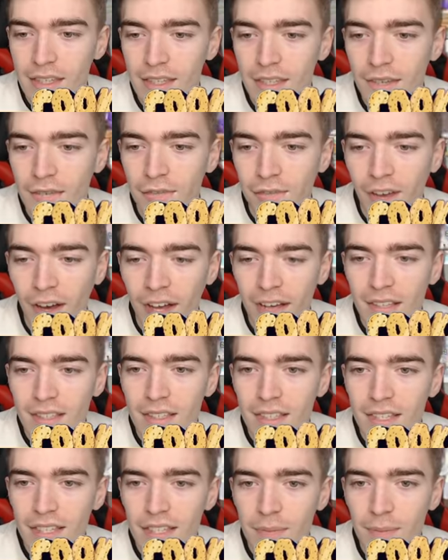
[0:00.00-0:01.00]
is the
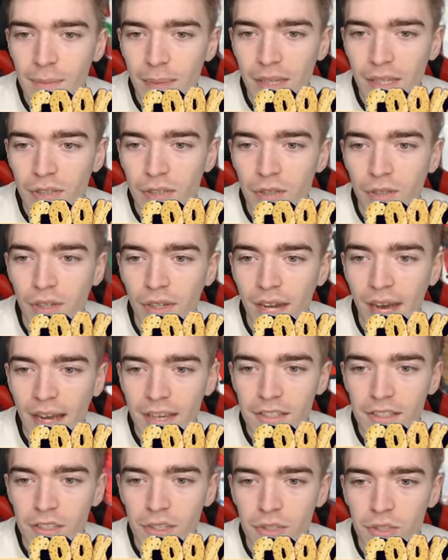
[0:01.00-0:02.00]
fastest speed you can
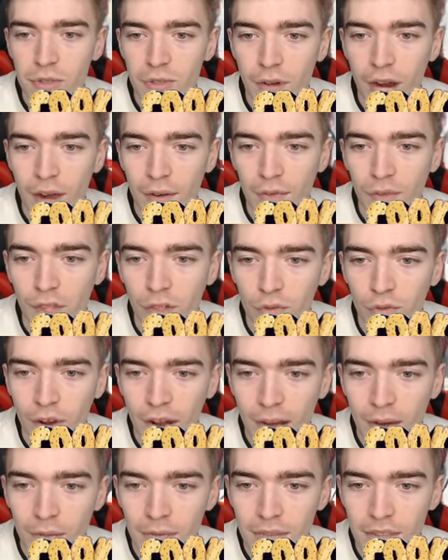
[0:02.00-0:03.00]
actually travel
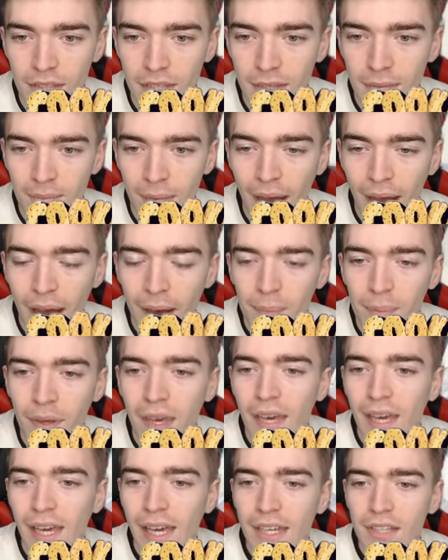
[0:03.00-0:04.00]
around the map.
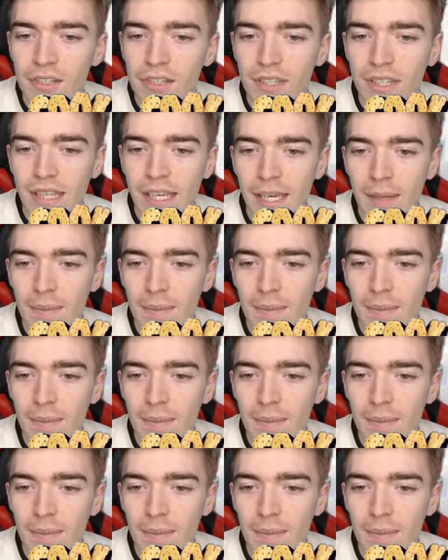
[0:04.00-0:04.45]
It just